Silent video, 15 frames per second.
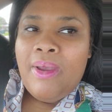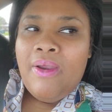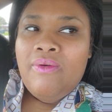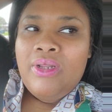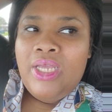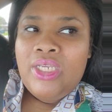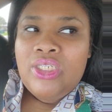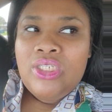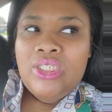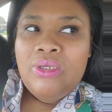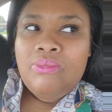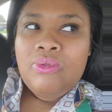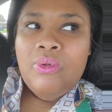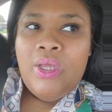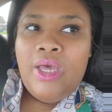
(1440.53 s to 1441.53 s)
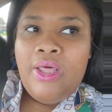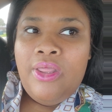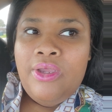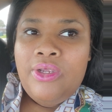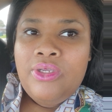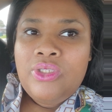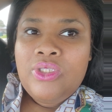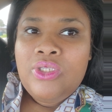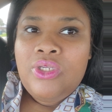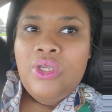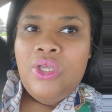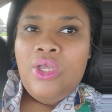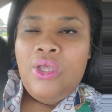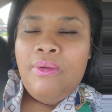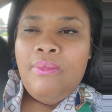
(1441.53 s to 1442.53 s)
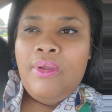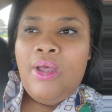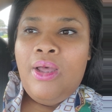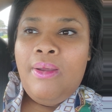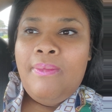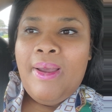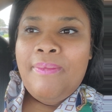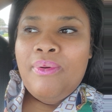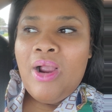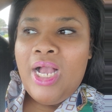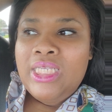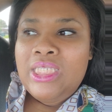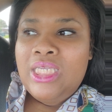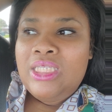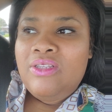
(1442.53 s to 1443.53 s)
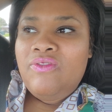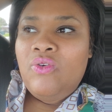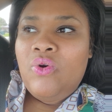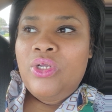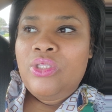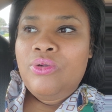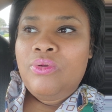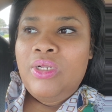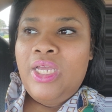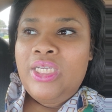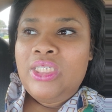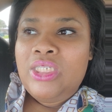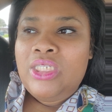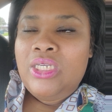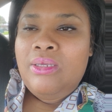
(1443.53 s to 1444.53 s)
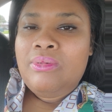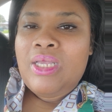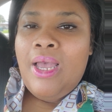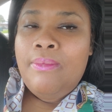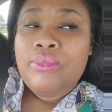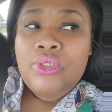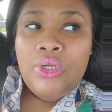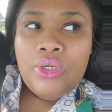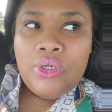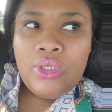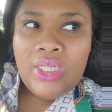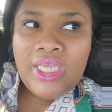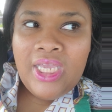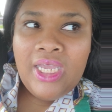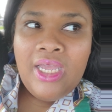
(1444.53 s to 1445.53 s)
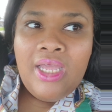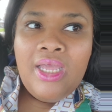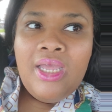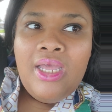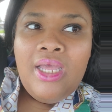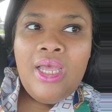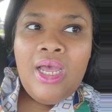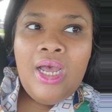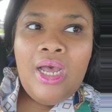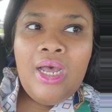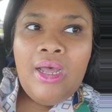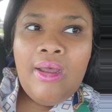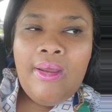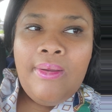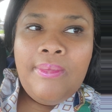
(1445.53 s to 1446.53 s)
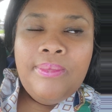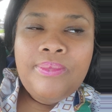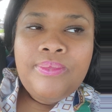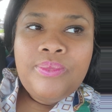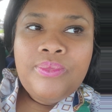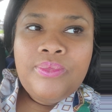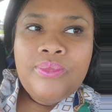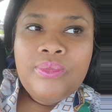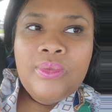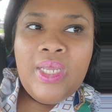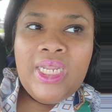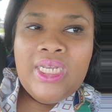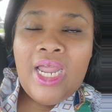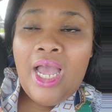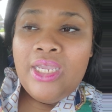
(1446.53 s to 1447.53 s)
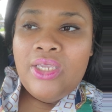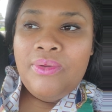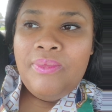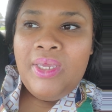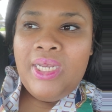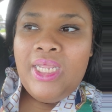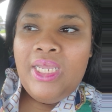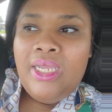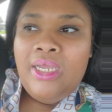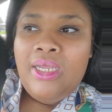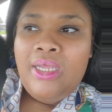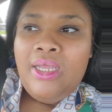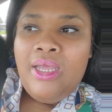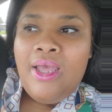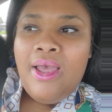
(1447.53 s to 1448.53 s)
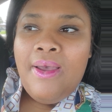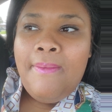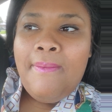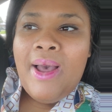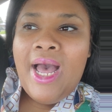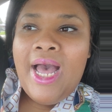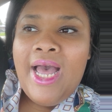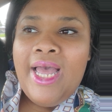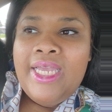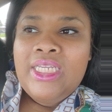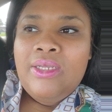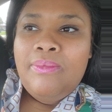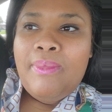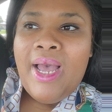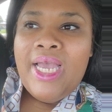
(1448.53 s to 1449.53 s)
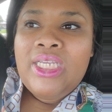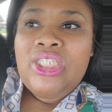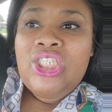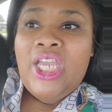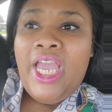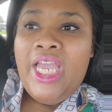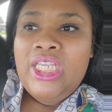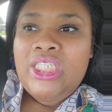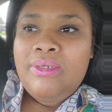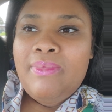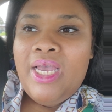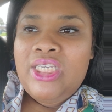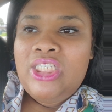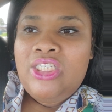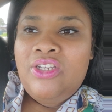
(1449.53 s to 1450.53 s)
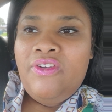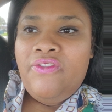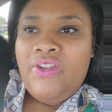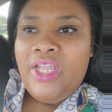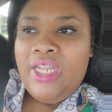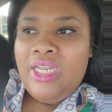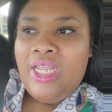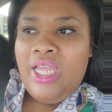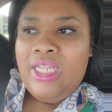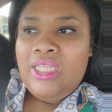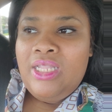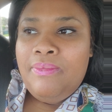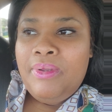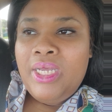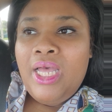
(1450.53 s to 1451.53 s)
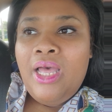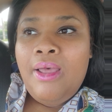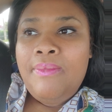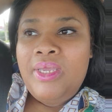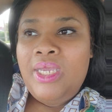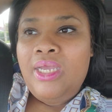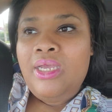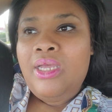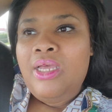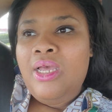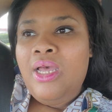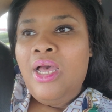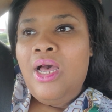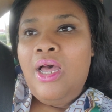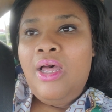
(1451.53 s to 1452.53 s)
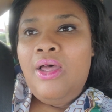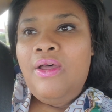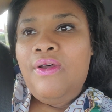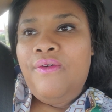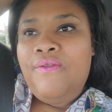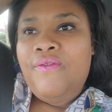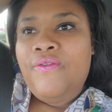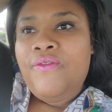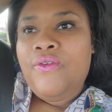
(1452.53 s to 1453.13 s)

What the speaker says: my relationships with others, my process of going through relationships. I'm journaling, and documenting my change and my shift and the becoming of